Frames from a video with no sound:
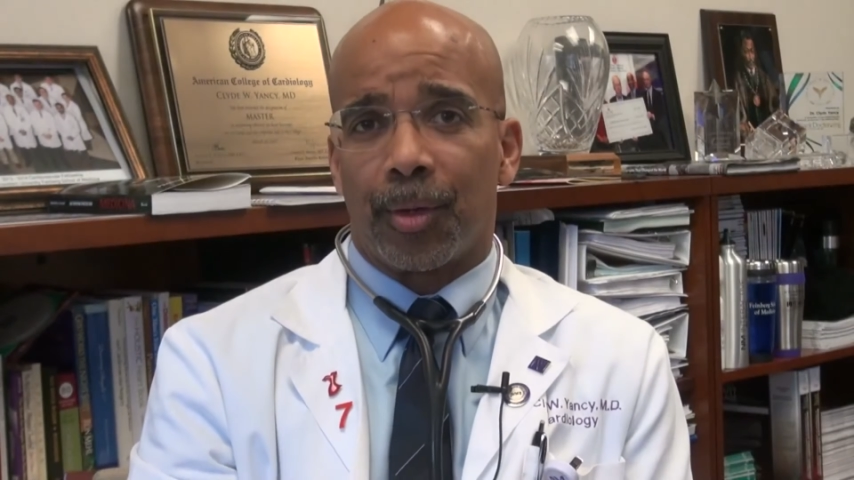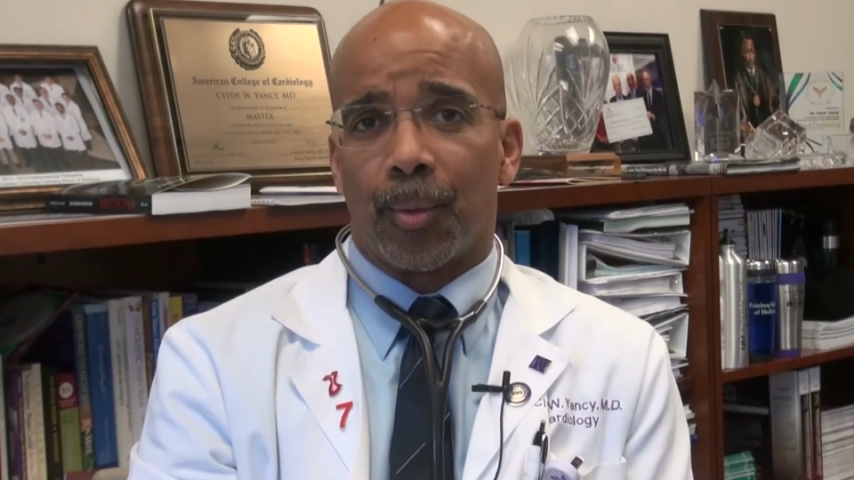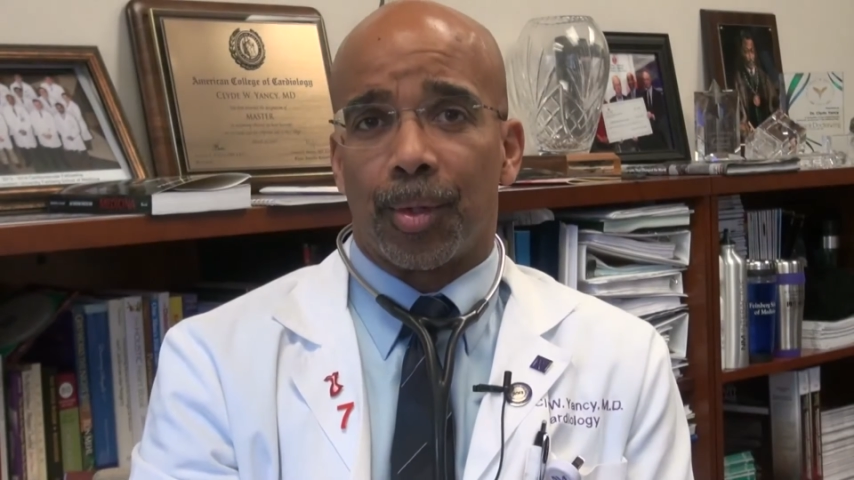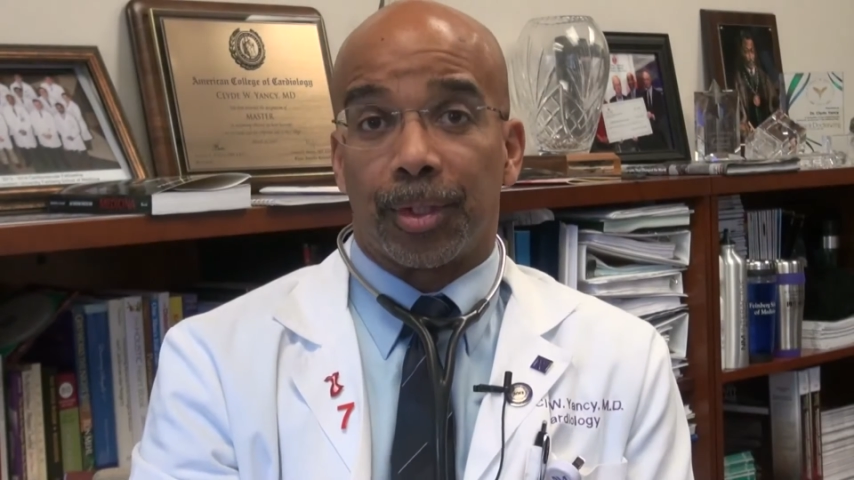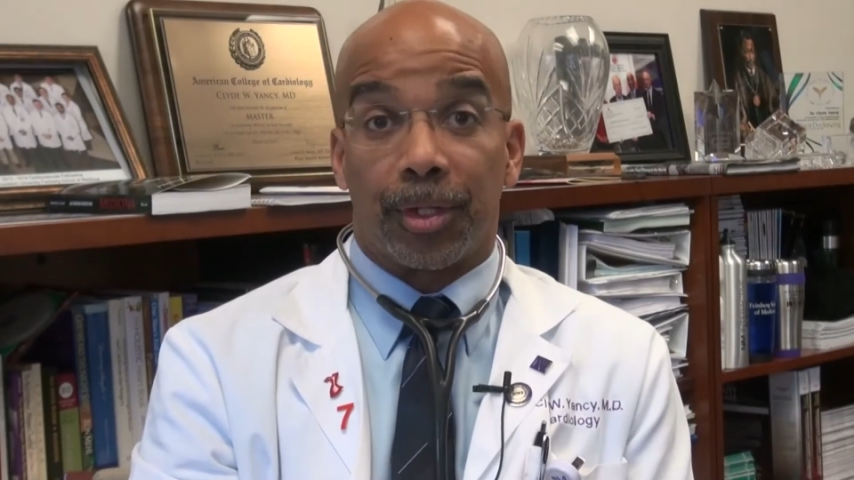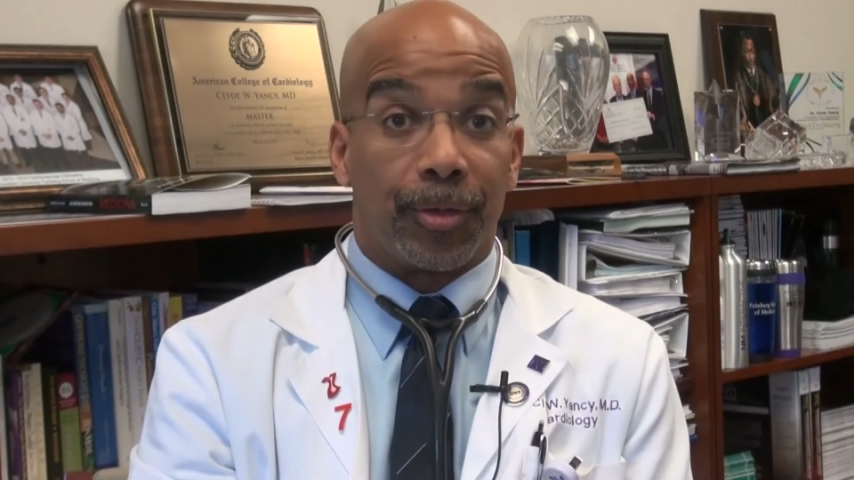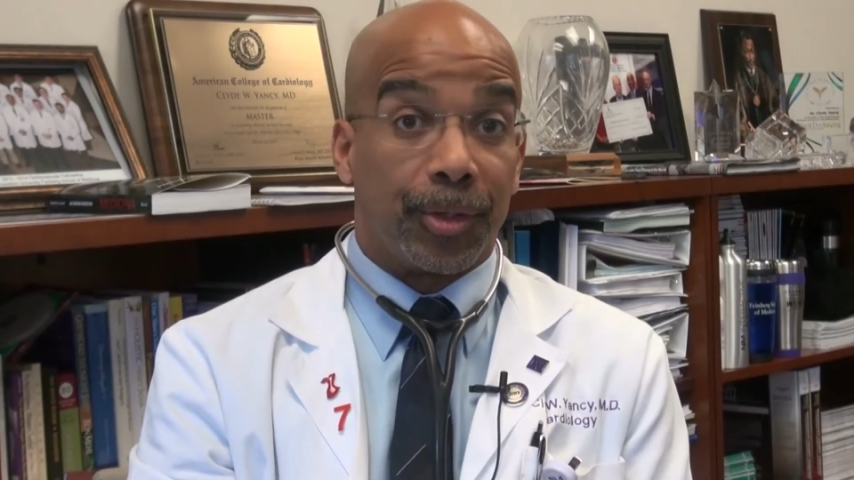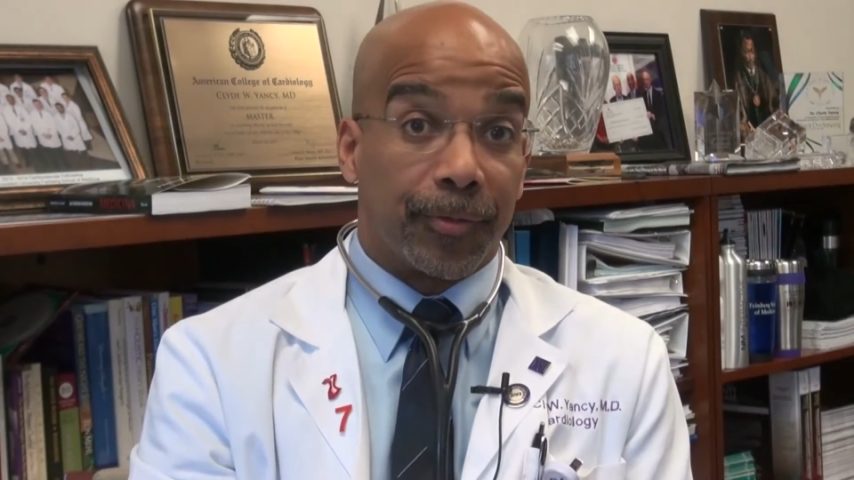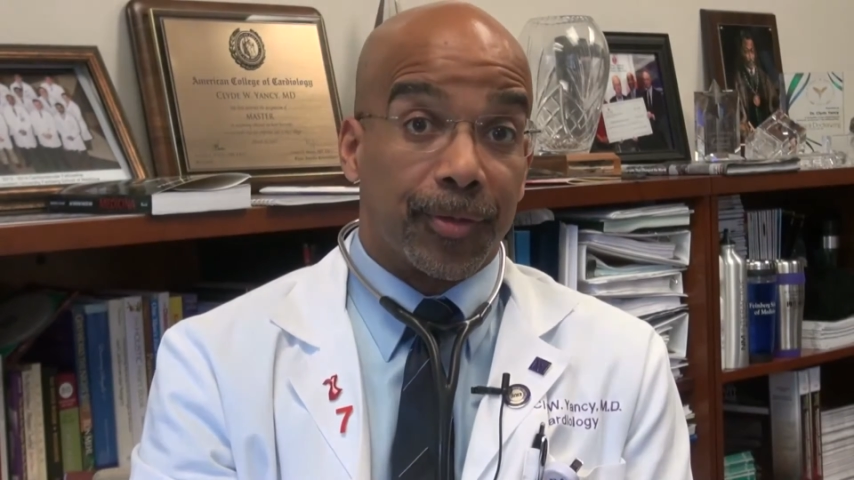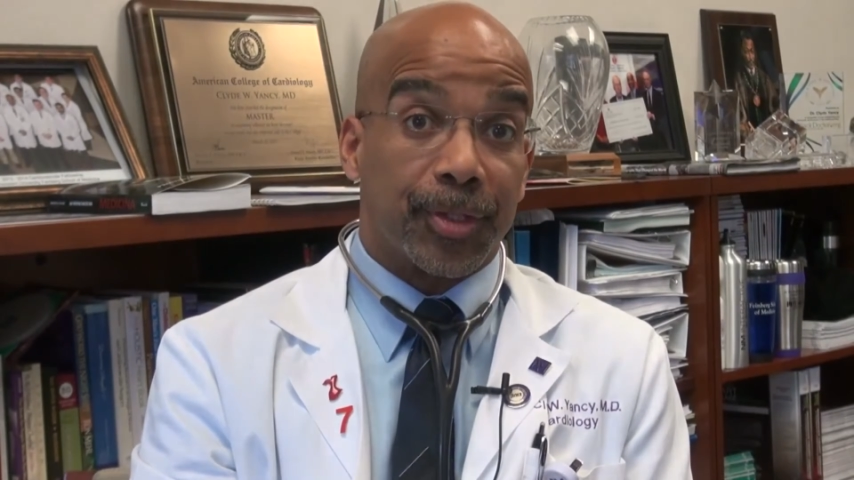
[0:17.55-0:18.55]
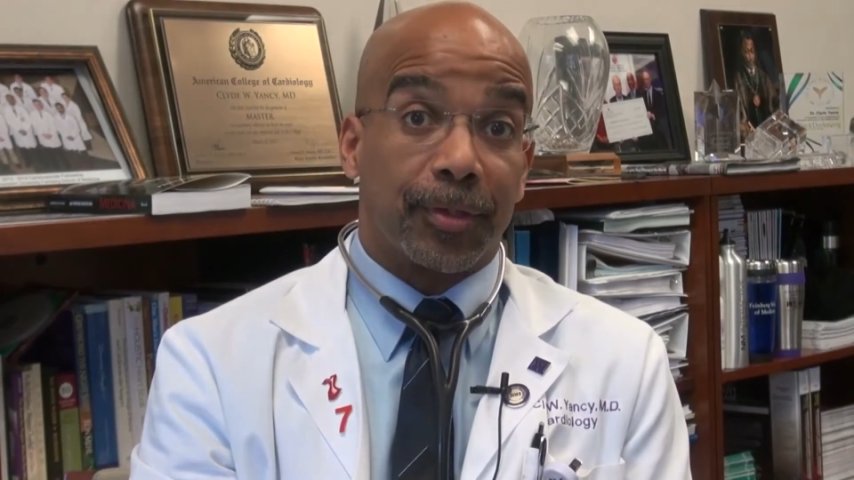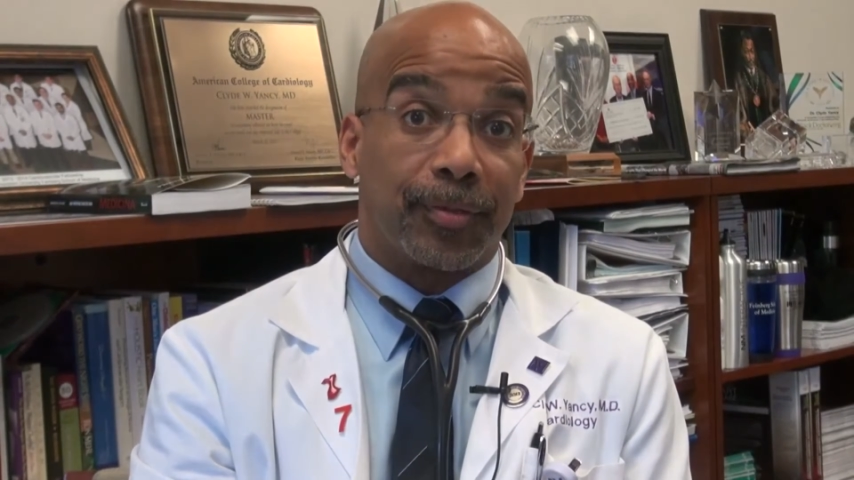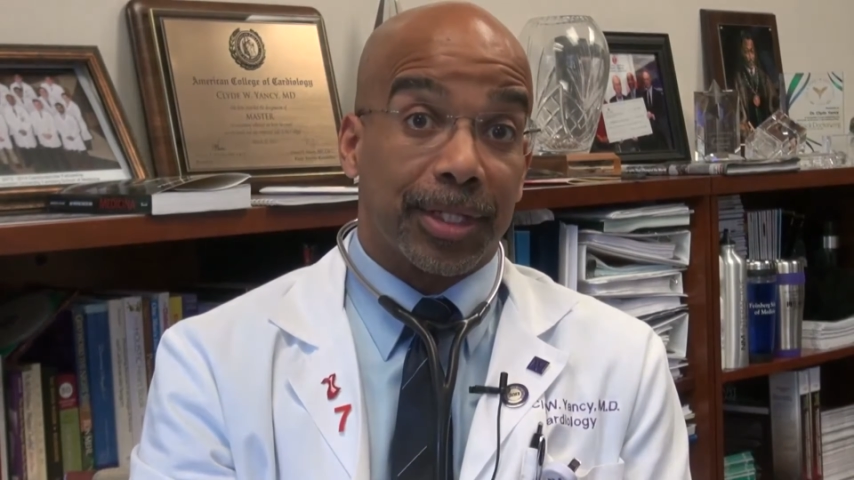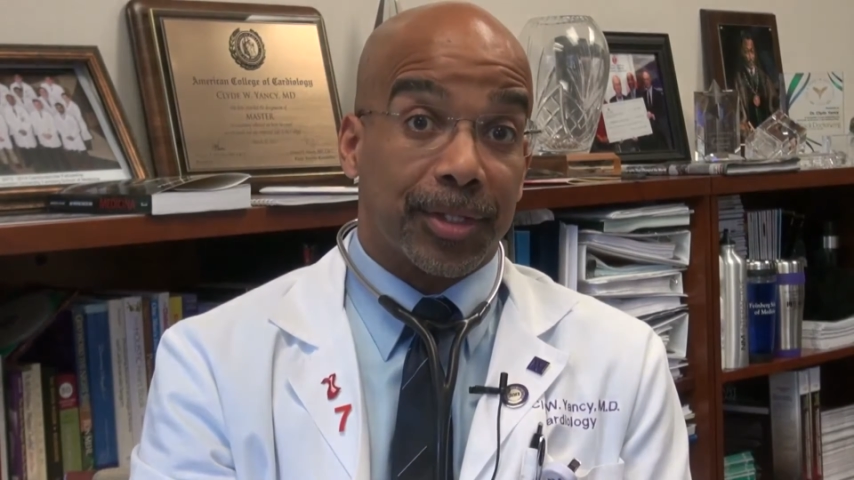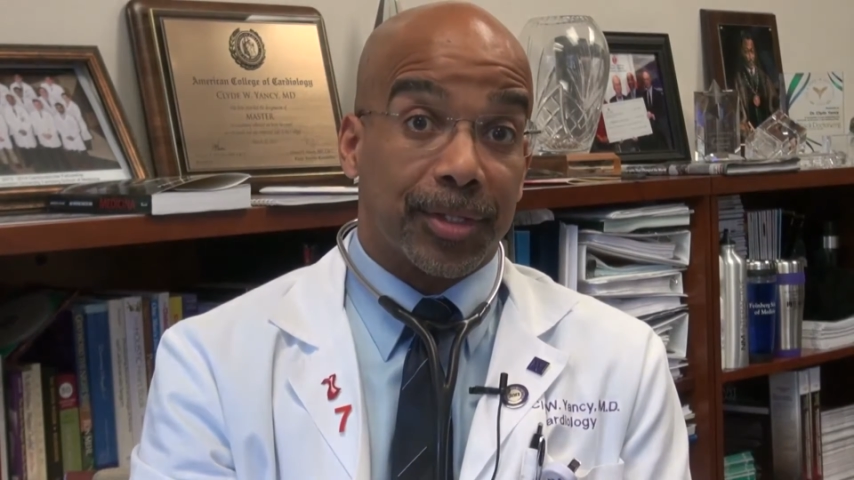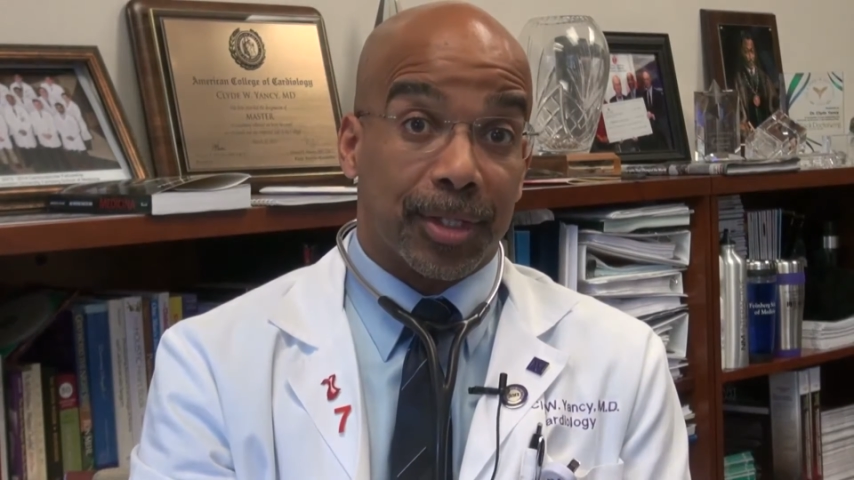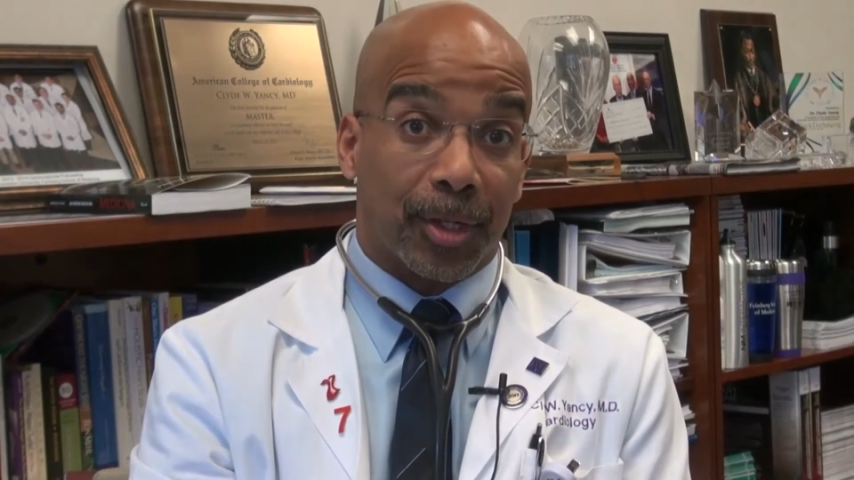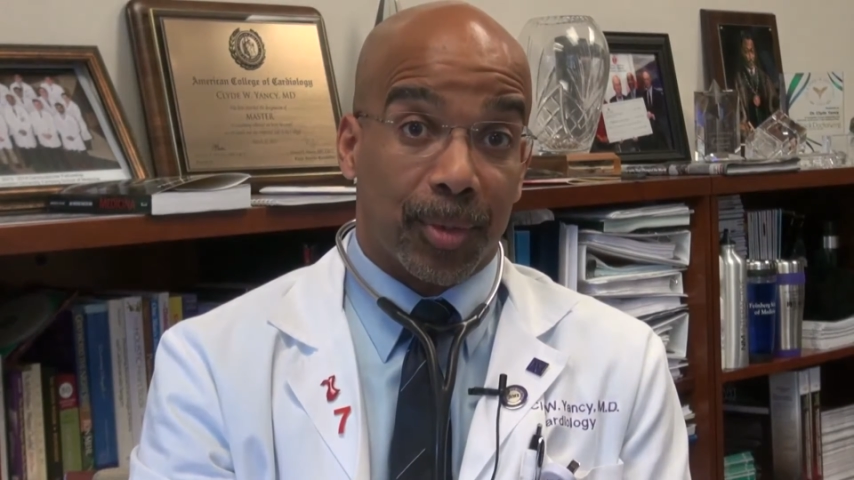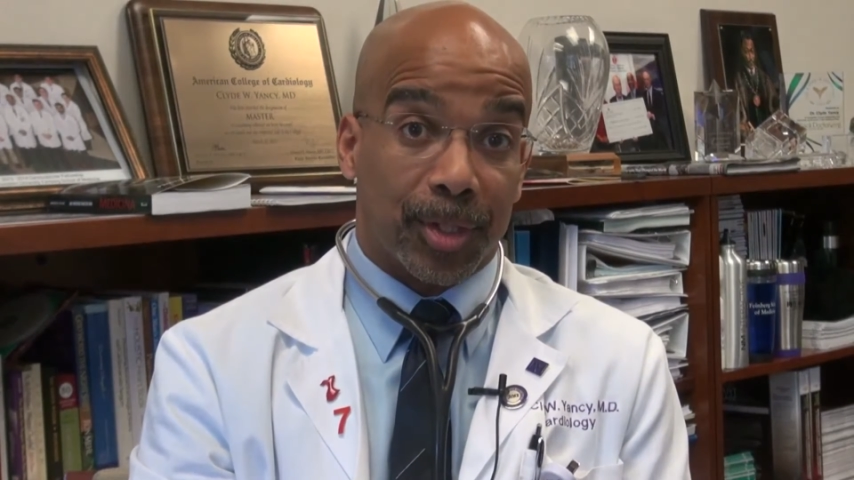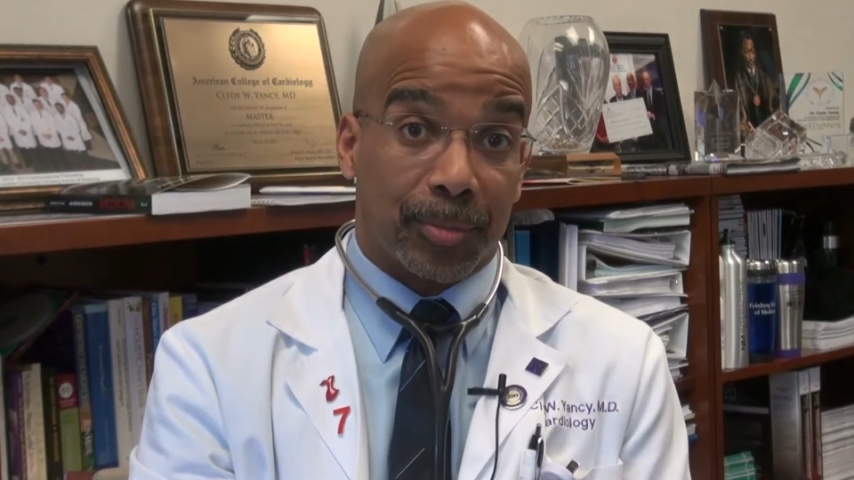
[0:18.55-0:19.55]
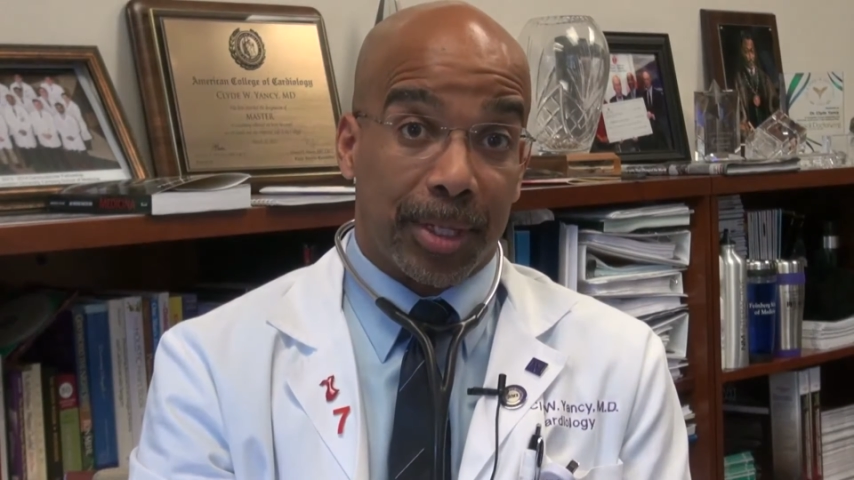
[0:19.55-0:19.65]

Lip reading: worked at the University of Texas Southwestern